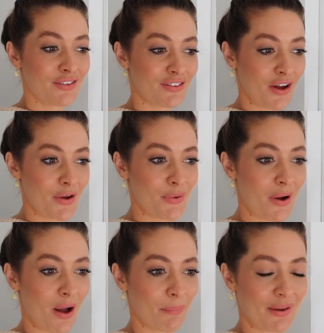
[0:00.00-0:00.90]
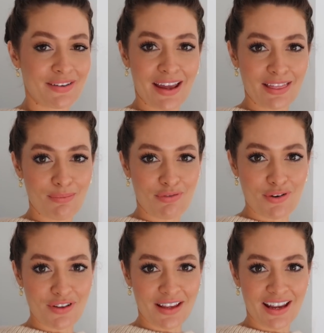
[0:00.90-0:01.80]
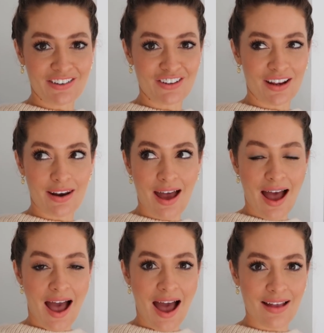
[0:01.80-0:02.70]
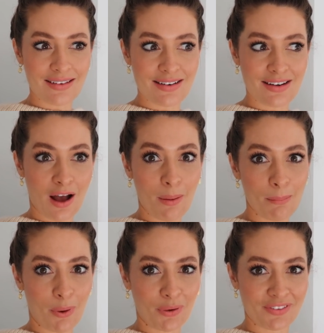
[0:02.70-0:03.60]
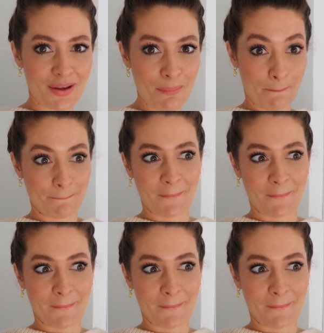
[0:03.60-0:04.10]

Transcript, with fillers: So I'm gonna take them through to the kitchen and unbox them.